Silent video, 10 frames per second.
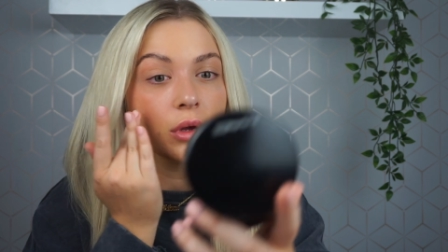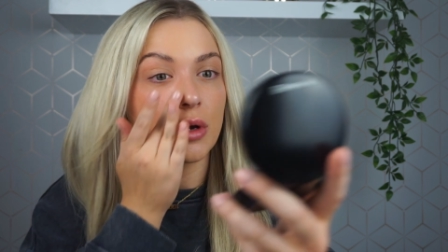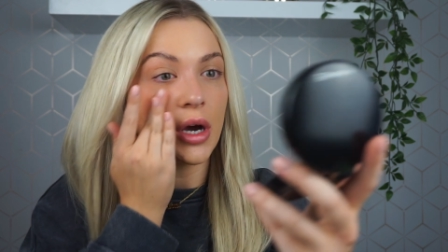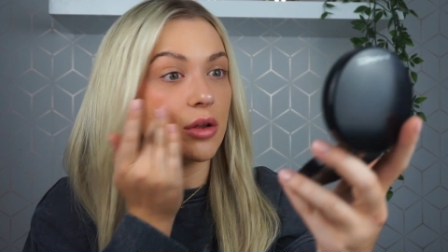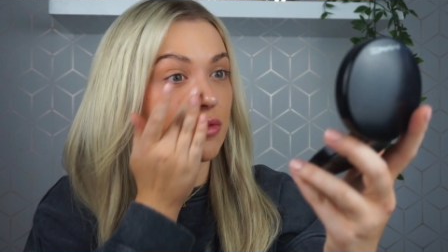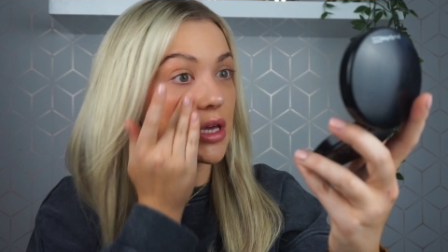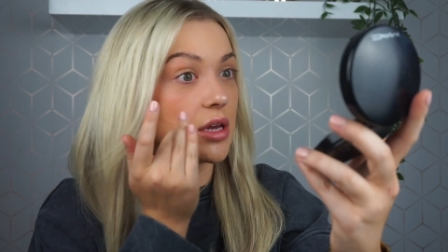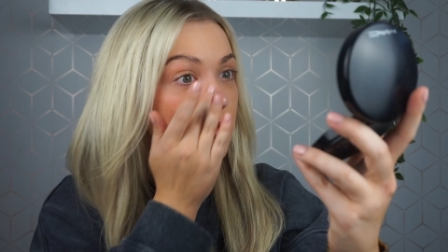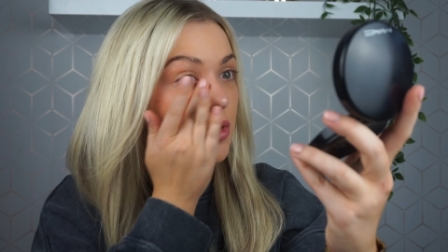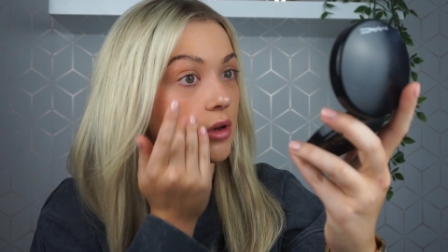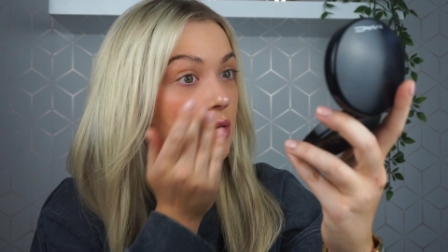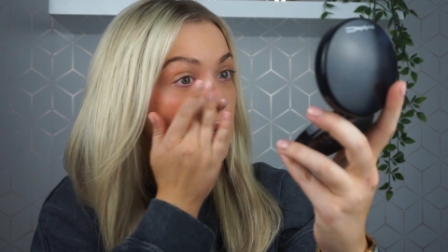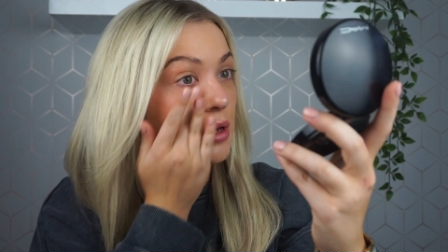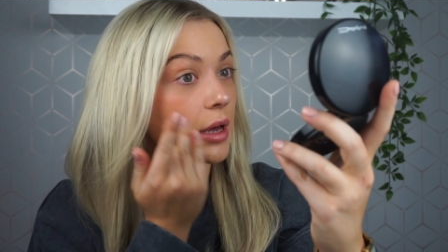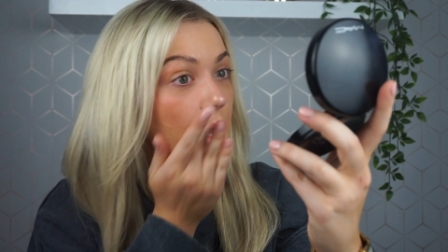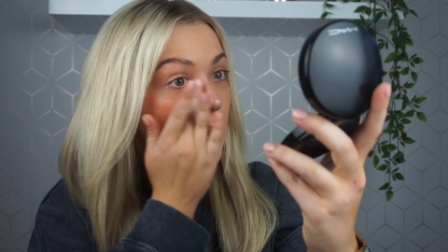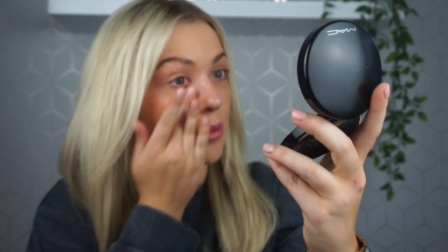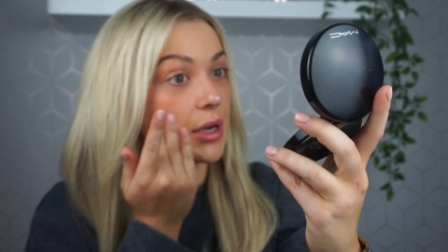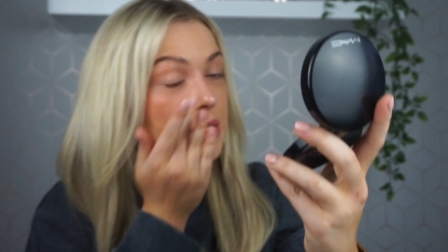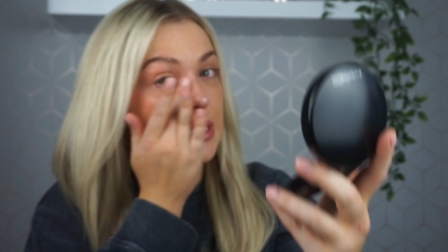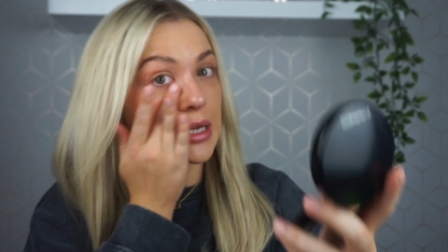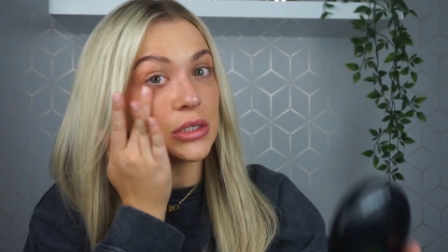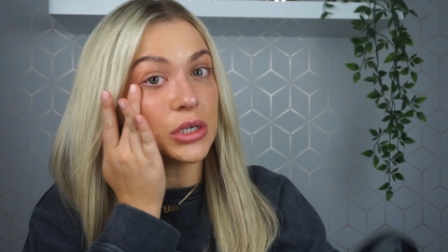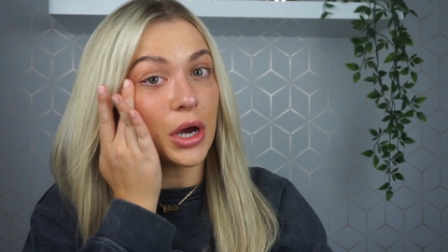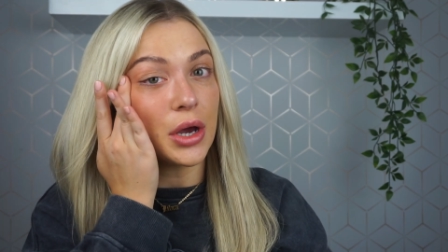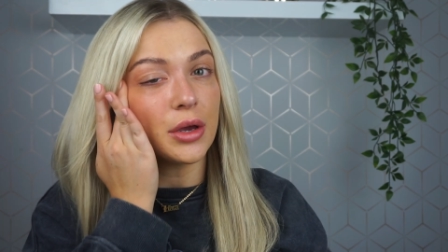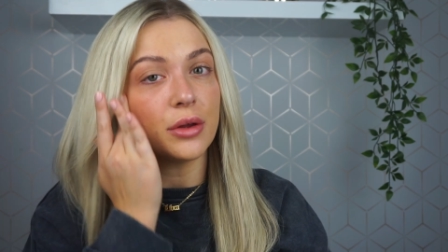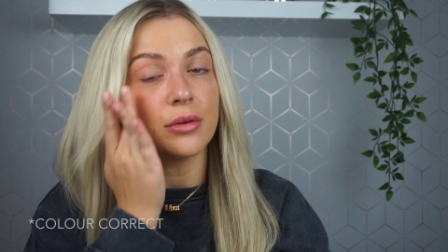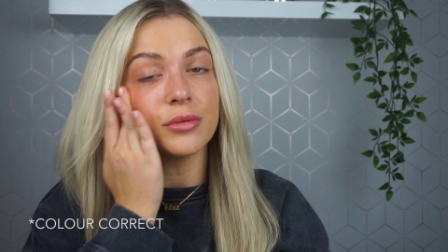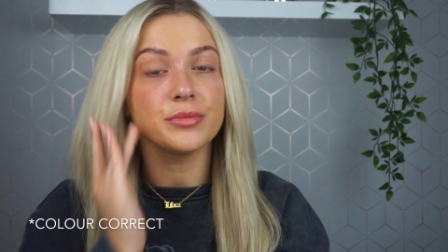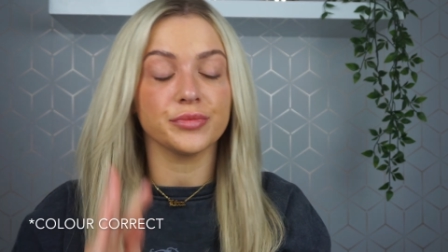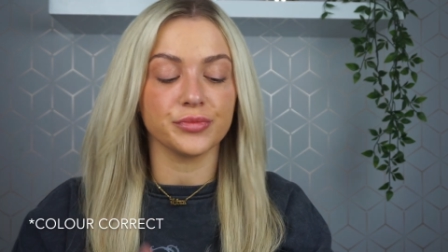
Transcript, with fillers: kind of even out my skin tone.